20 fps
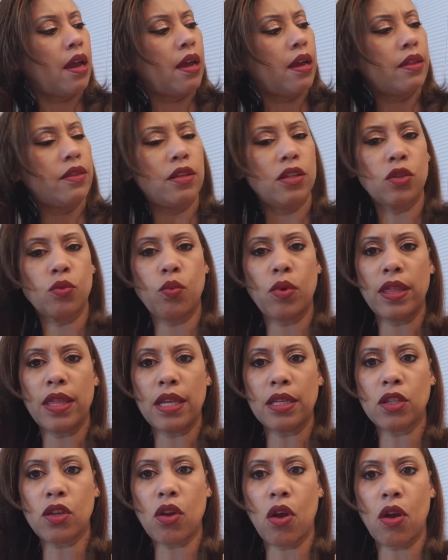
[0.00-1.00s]
This one
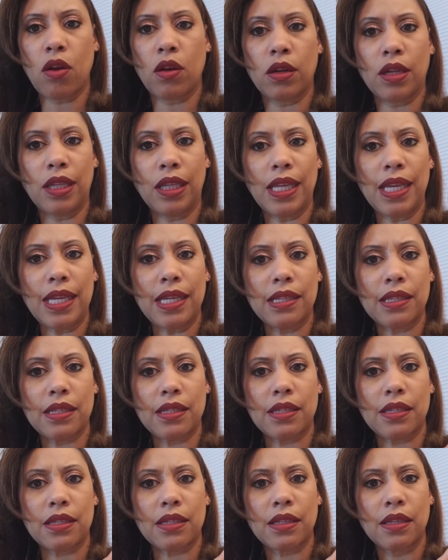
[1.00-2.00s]
that's called
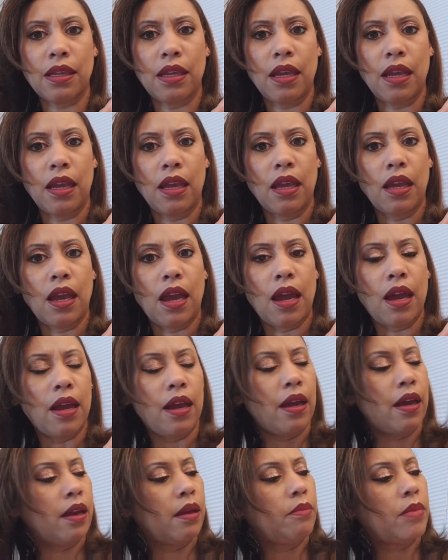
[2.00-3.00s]
Glitz.
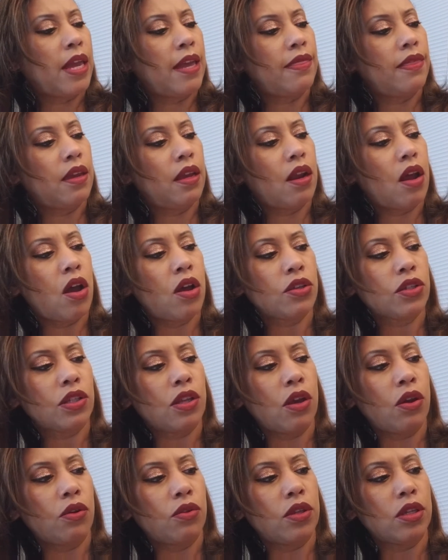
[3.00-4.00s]
And then
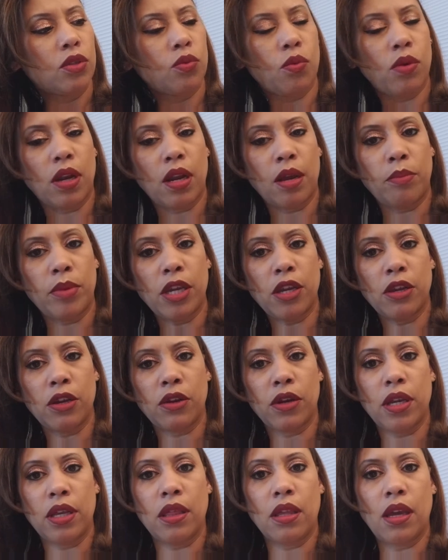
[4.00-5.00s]
also this one up
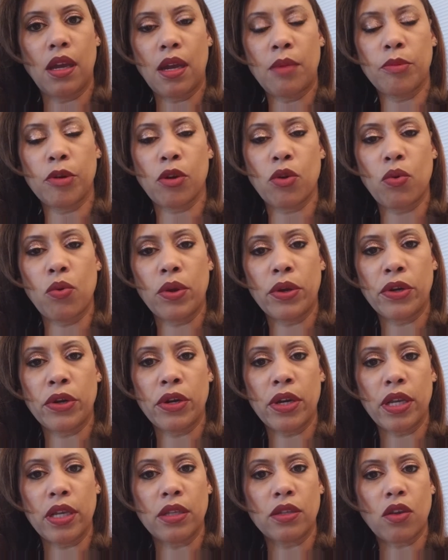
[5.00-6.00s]
here in the upper corner
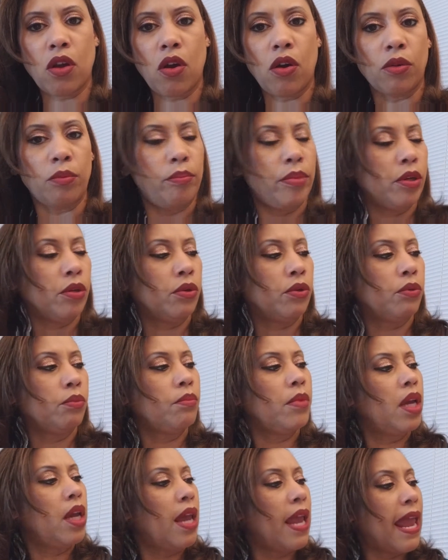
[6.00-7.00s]
is called
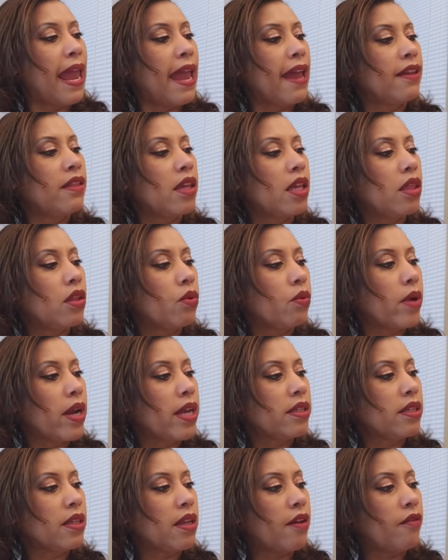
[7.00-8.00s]
Boom. And then the
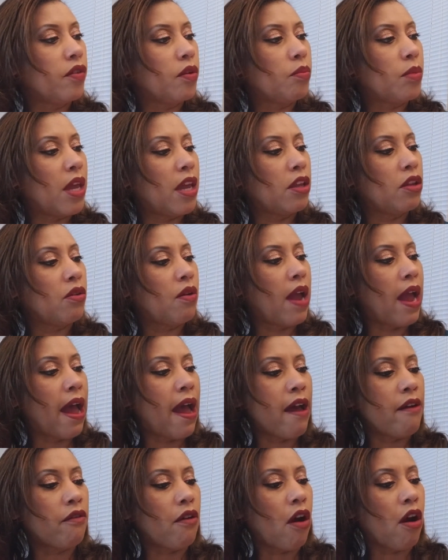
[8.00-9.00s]
rest of them that you
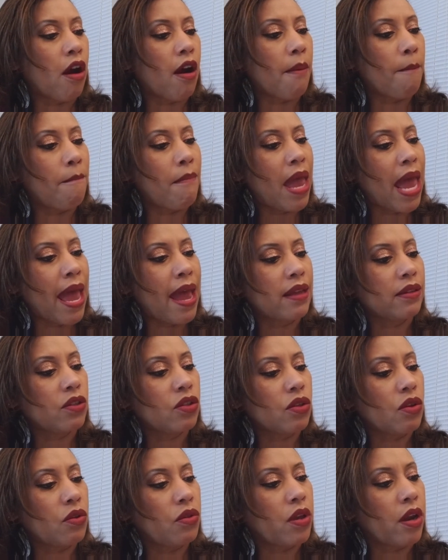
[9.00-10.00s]
have are matte.
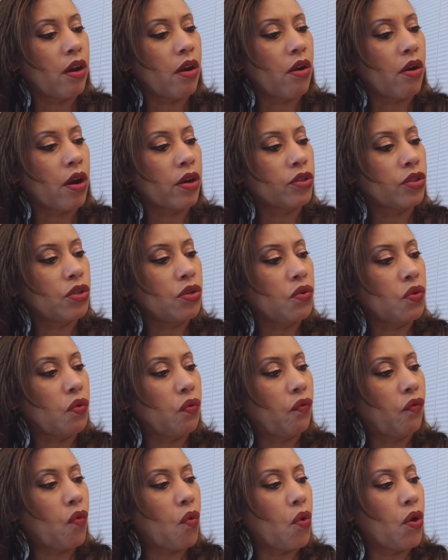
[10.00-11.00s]
So there are
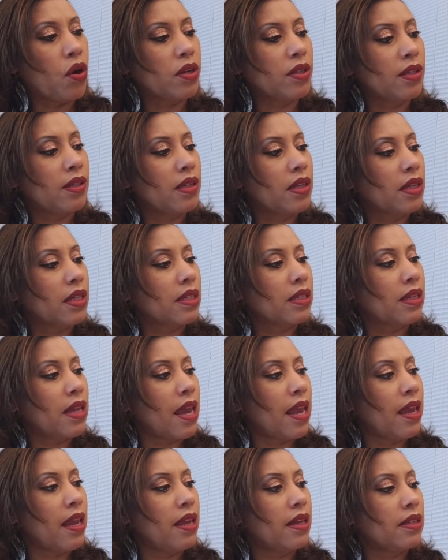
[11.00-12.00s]
2, 4, 6,
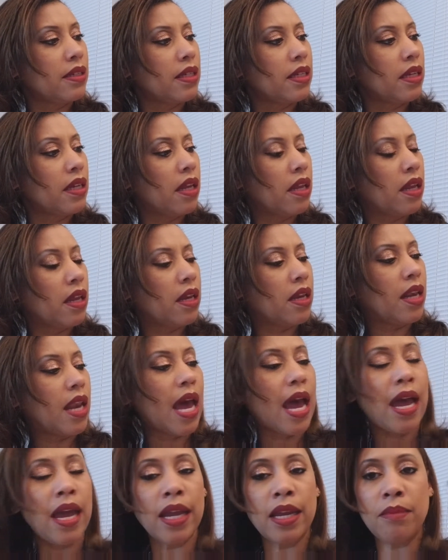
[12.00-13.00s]
8,
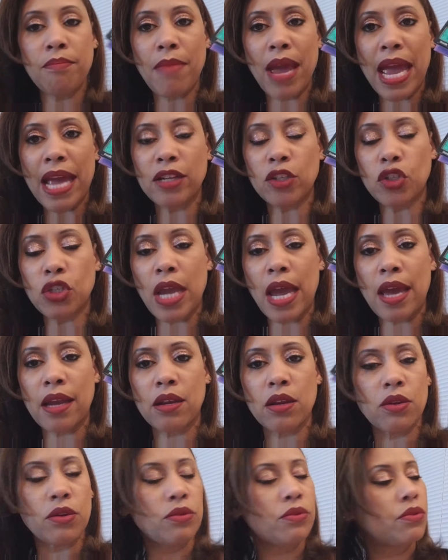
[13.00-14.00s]
9 matte
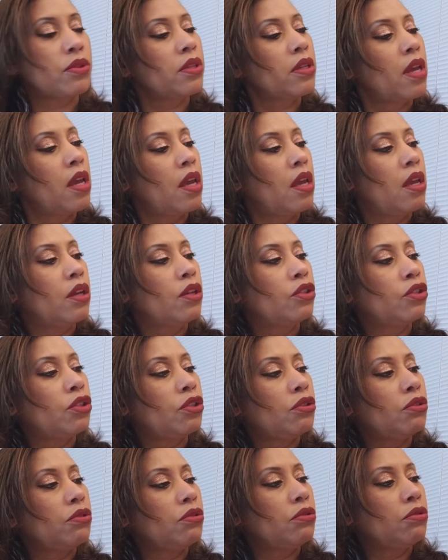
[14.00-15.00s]
shadows,
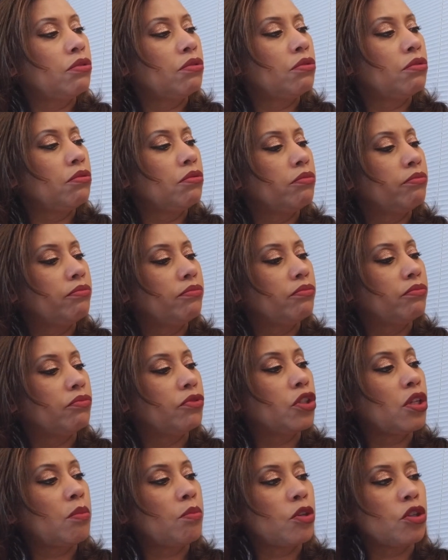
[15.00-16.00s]
2
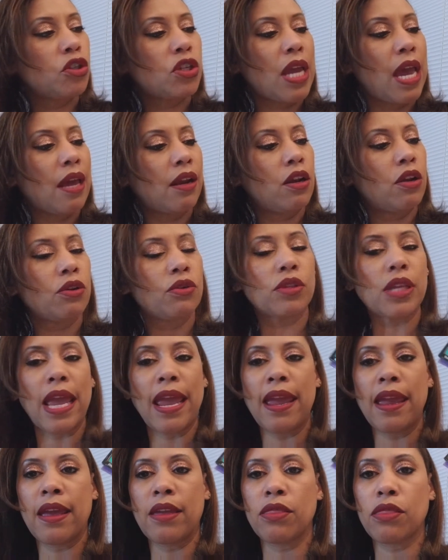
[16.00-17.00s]
shimmer shadows,
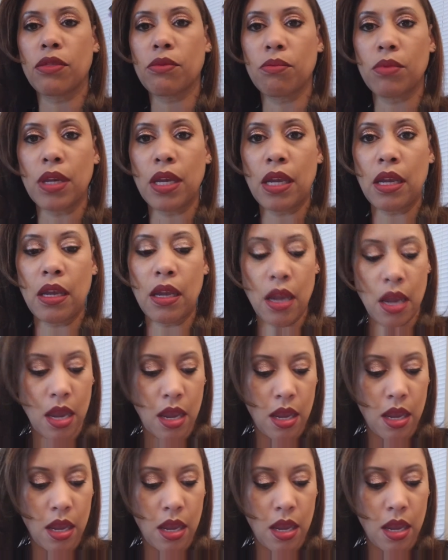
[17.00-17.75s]
and 3